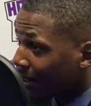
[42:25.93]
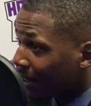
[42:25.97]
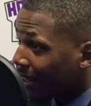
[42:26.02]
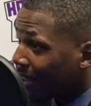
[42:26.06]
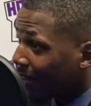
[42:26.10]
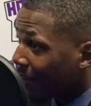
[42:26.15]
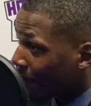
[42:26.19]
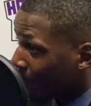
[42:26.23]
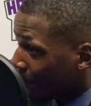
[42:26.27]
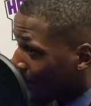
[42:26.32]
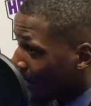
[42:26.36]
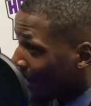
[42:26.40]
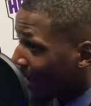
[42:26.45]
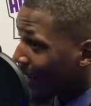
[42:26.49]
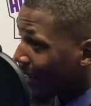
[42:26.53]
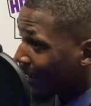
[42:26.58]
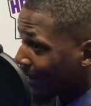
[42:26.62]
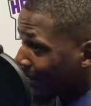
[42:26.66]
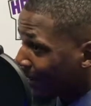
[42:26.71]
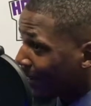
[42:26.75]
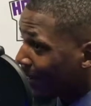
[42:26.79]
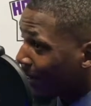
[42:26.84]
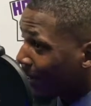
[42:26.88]
can
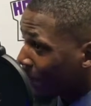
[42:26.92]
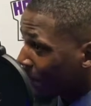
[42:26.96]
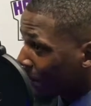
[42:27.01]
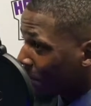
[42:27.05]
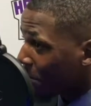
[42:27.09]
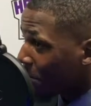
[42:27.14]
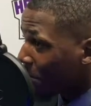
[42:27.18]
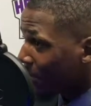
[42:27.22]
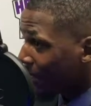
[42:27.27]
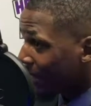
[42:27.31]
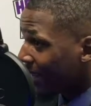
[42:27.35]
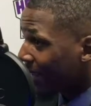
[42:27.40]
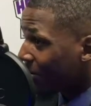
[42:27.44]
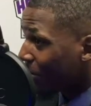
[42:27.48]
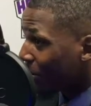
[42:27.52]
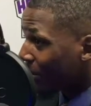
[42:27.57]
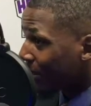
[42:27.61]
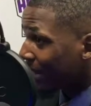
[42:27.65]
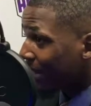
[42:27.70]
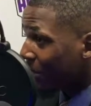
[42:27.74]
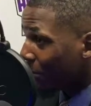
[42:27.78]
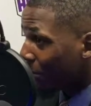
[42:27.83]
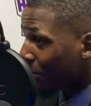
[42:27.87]
find enough to believe
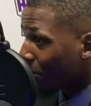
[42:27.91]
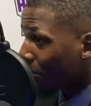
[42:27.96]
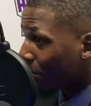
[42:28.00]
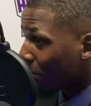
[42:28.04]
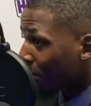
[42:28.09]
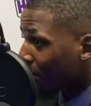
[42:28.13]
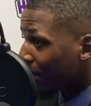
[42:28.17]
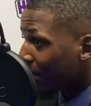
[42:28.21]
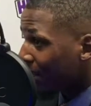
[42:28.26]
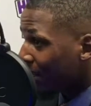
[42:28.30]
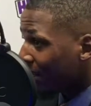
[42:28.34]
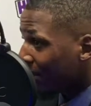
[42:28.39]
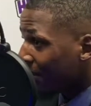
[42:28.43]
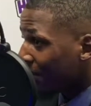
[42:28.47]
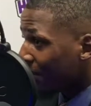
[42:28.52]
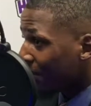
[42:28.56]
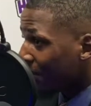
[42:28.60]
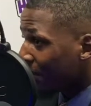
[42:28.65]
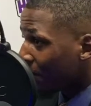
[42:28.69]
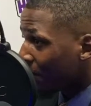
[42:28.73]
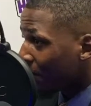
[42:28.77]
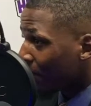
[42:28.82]
what they want to believe.